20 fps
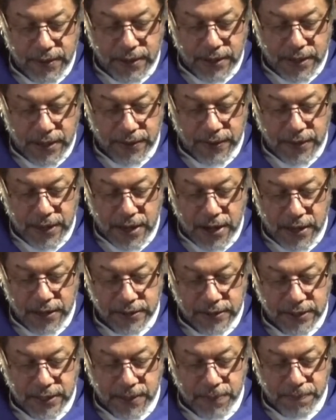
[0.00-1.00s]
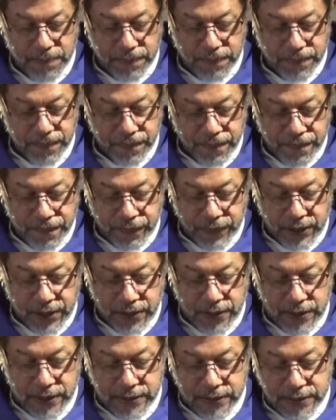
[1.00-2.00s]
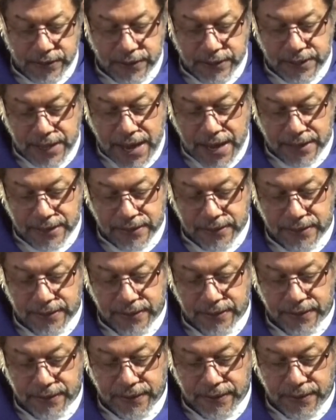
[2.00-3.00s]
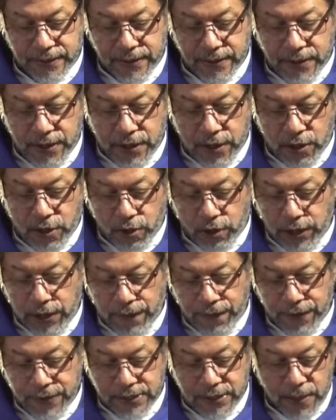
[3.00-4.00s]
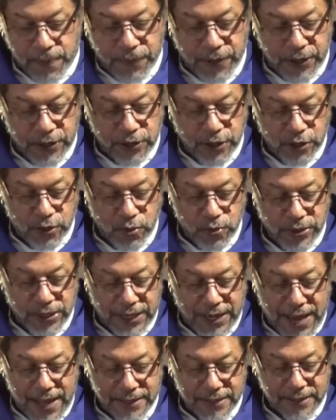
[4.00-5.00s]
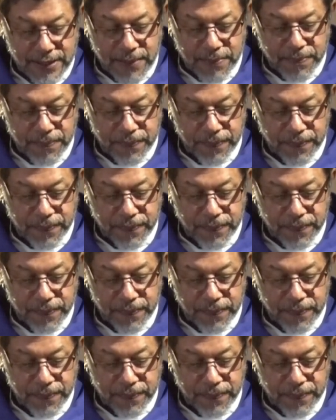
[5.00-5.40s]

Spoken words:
And they asked him this to test, looking for something to use against him.